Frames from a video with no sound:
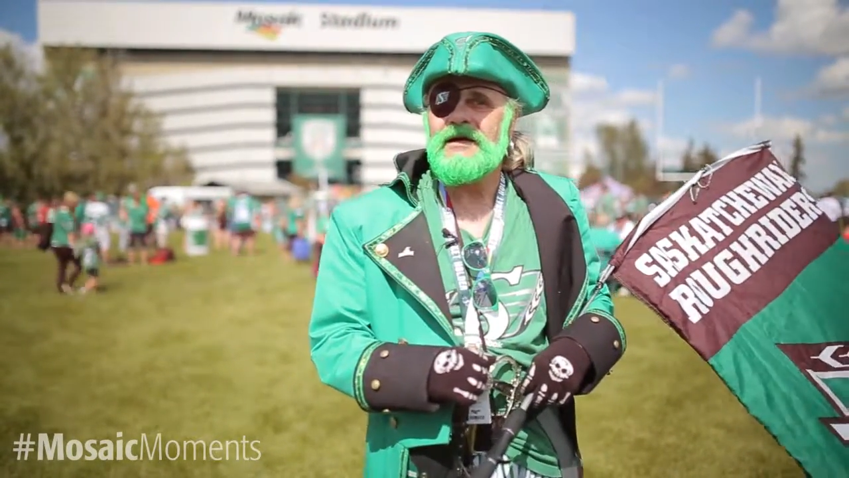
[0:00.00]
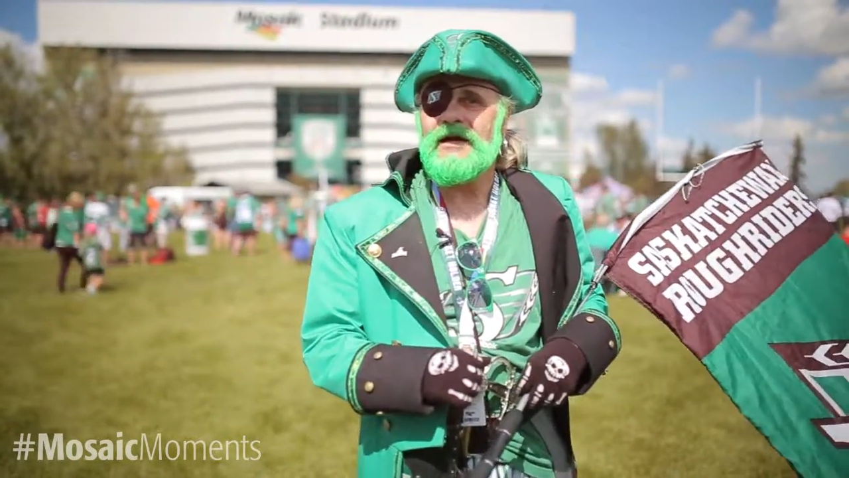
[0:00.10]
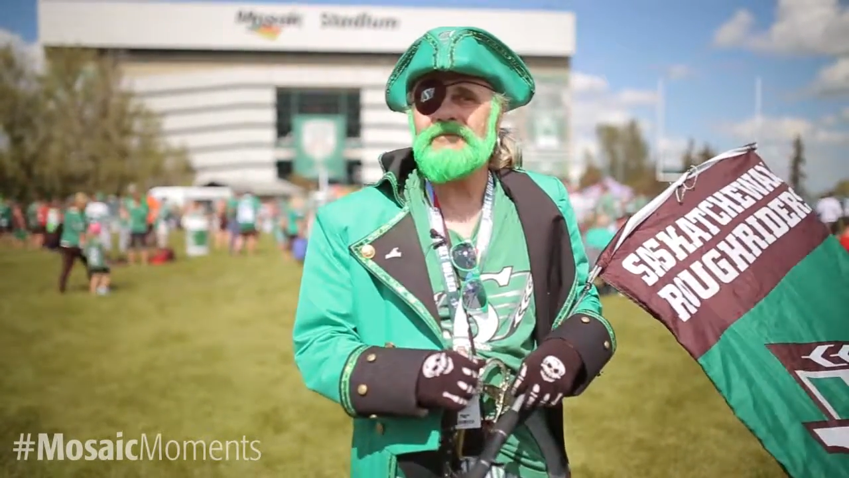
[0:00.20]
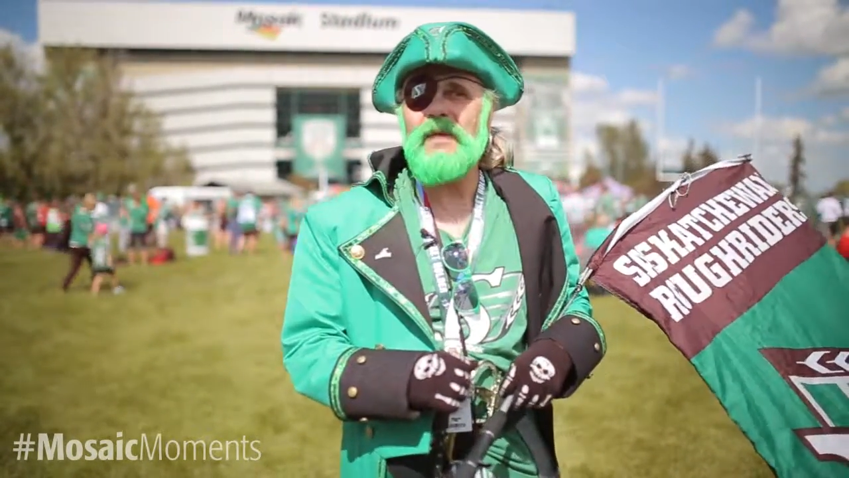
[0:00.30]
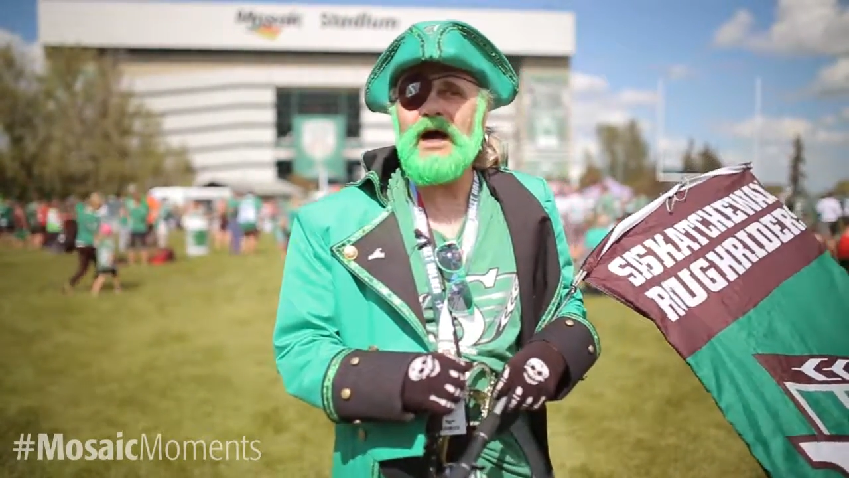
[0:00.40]

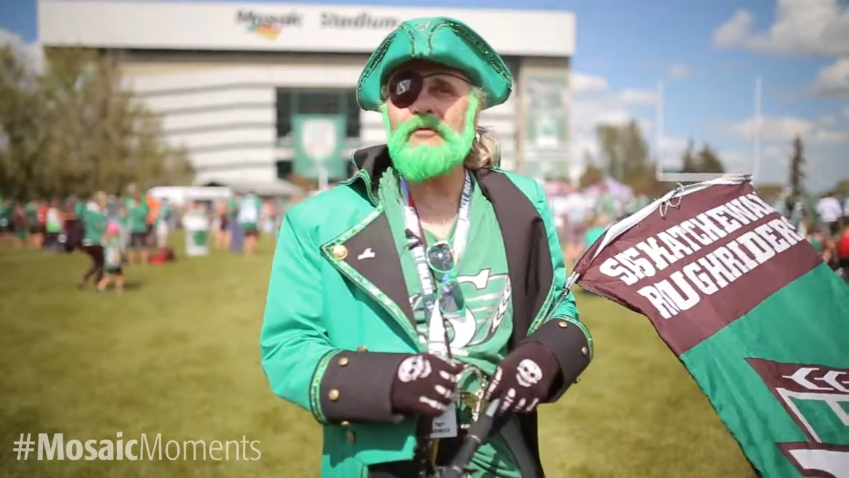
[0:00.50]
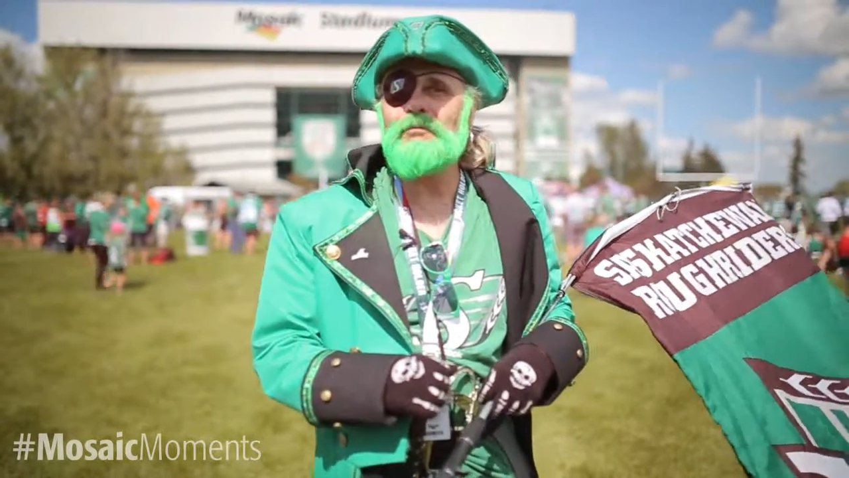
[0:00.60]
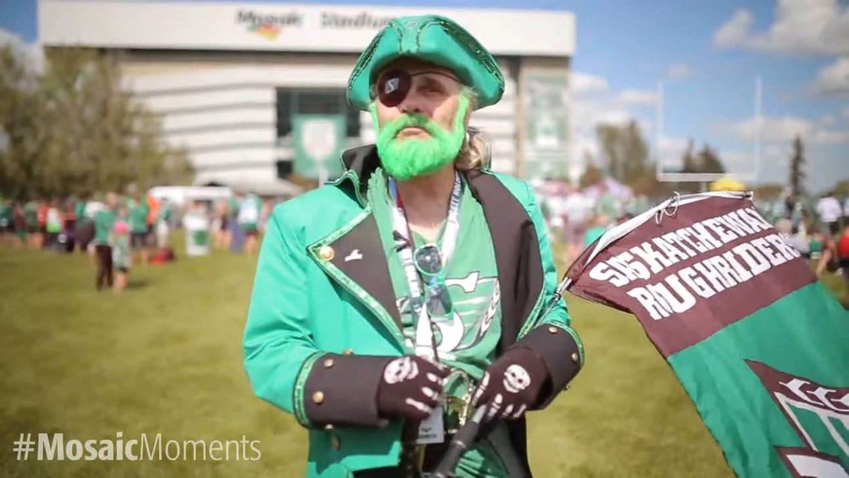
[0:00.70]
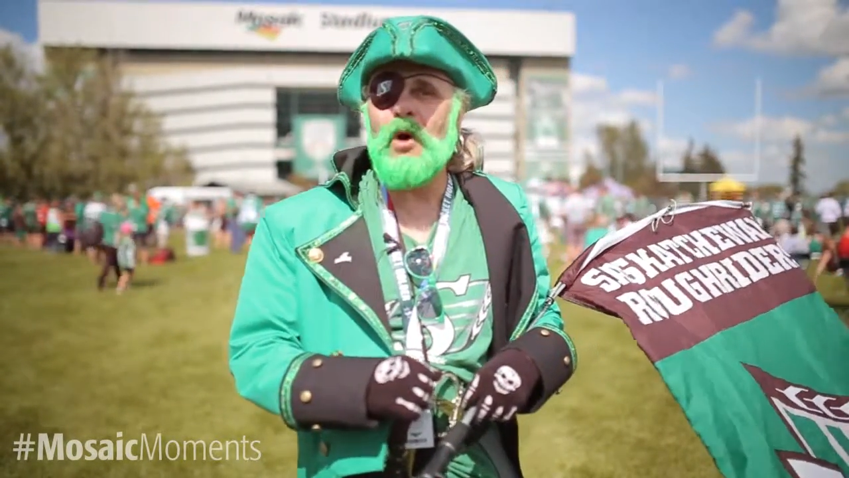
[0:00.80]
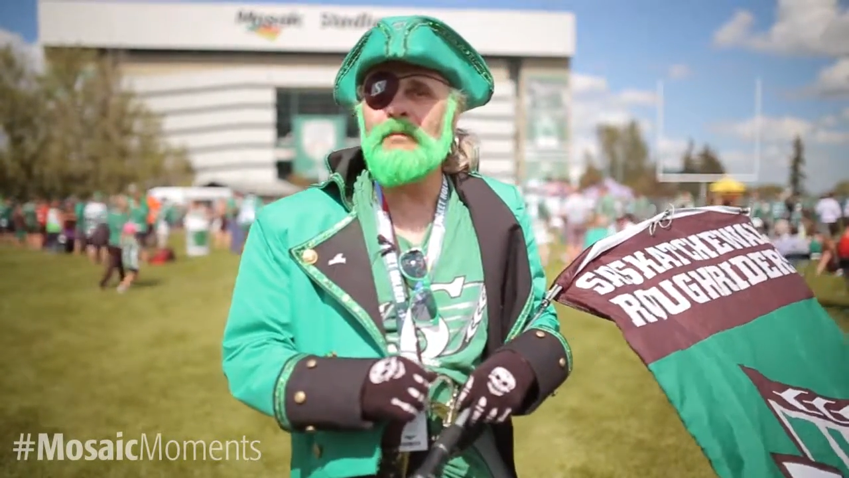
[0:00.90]
And my
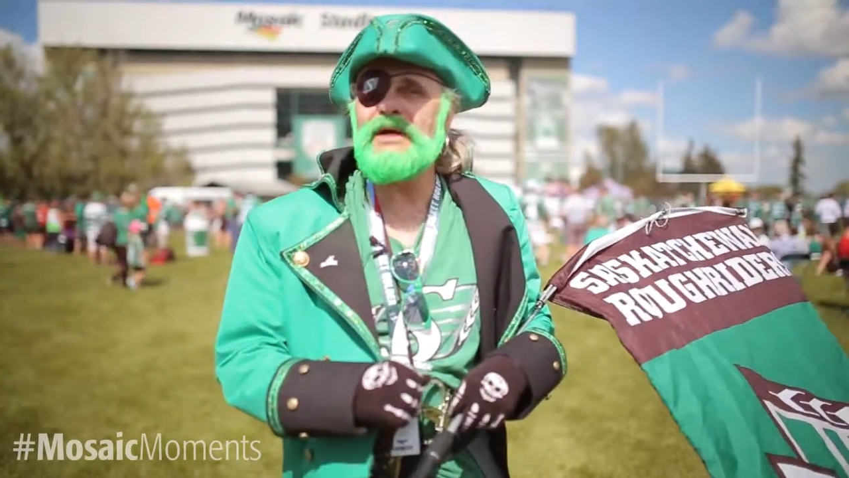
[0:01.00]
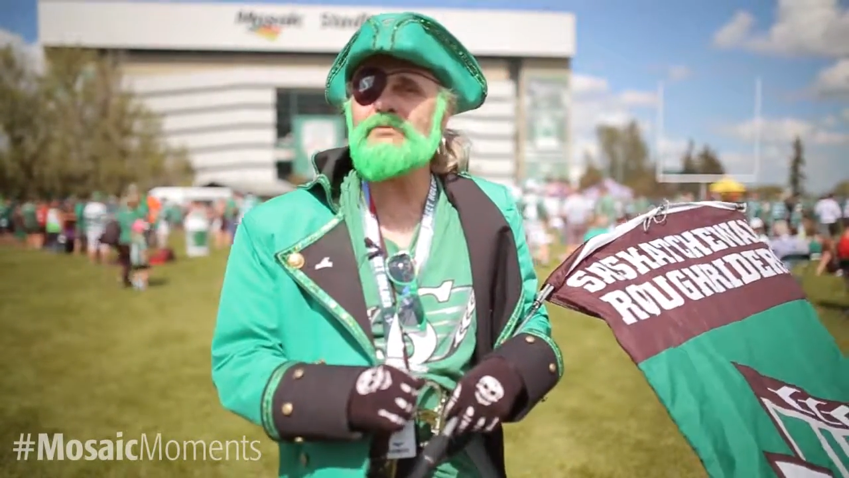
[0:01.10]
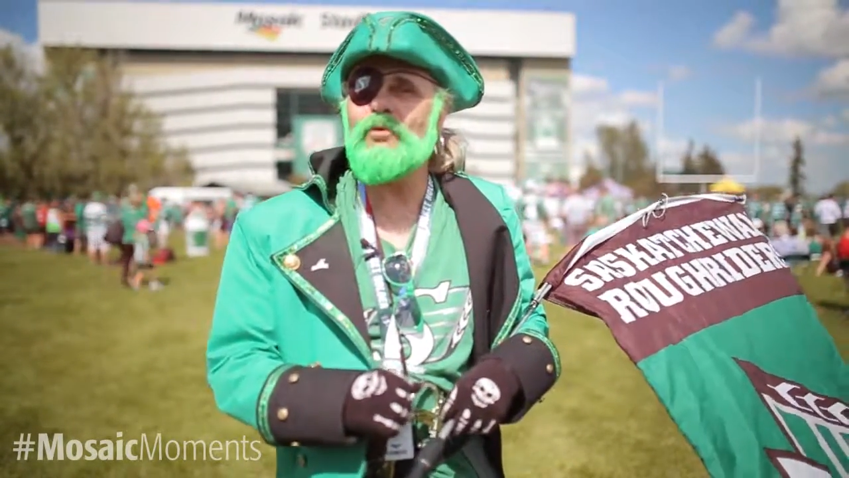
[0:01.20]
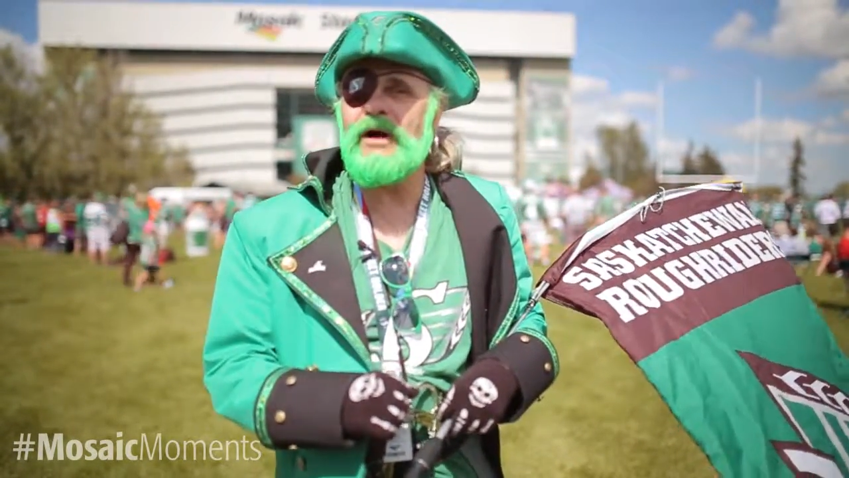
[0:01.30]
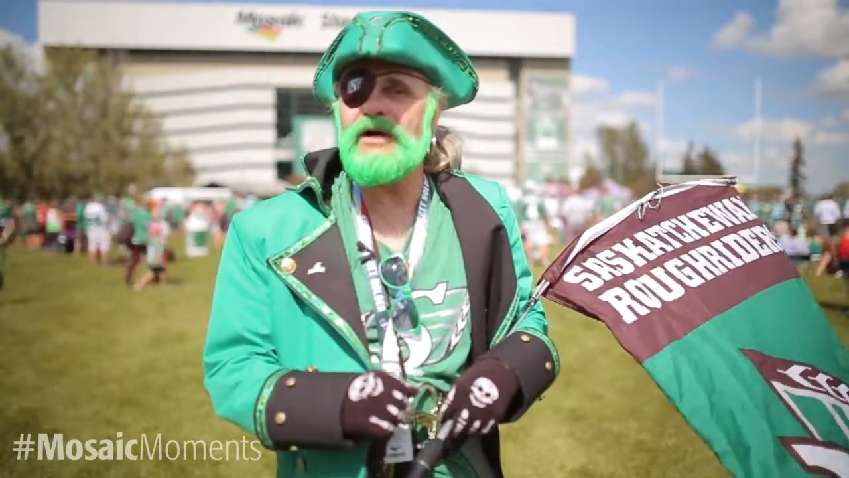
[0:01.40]

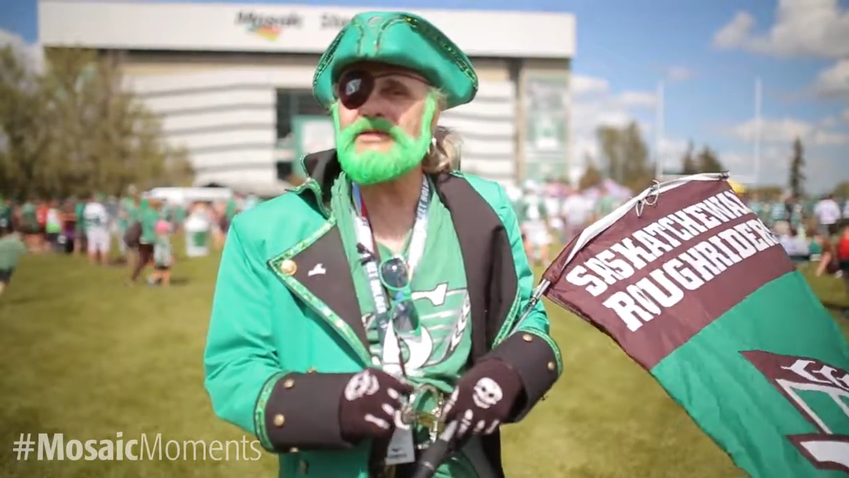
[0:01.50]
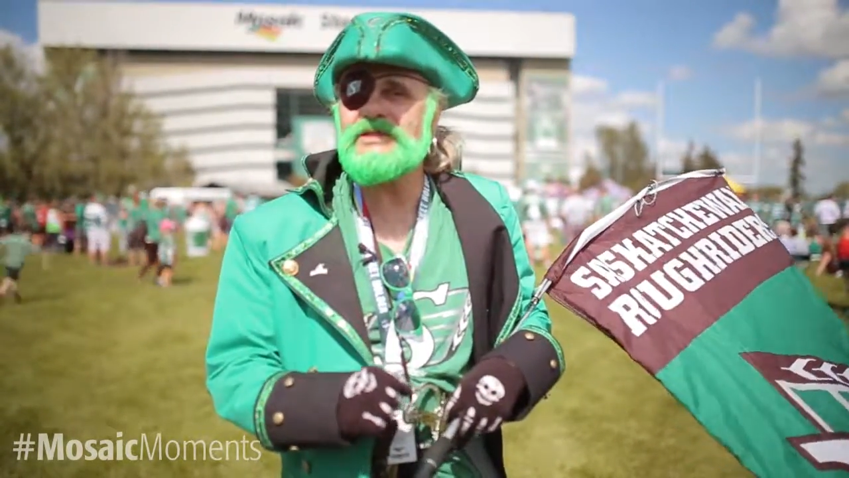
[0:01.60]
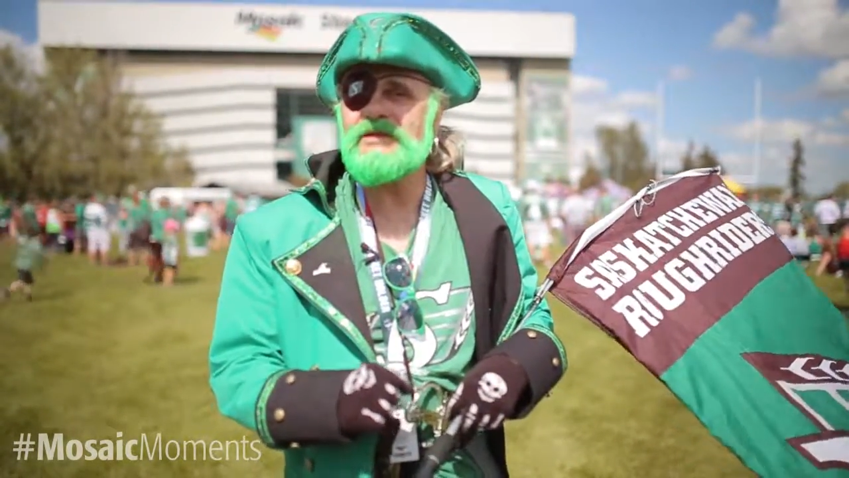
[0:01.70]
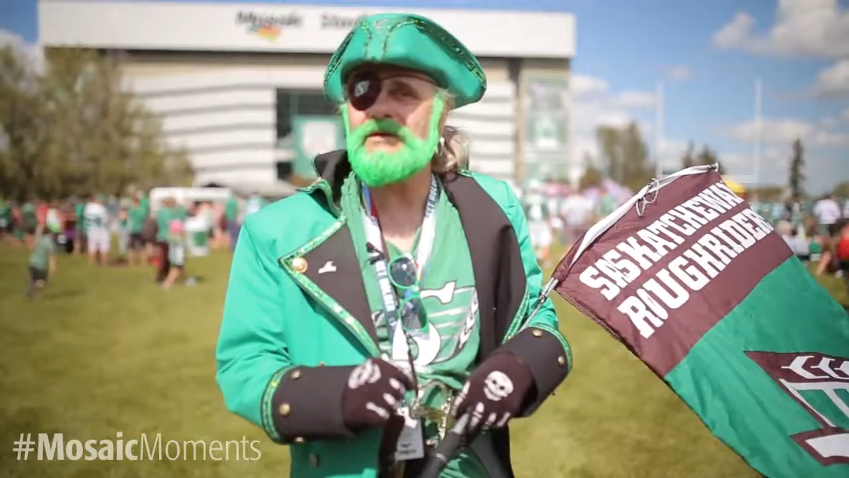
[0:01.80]
moment was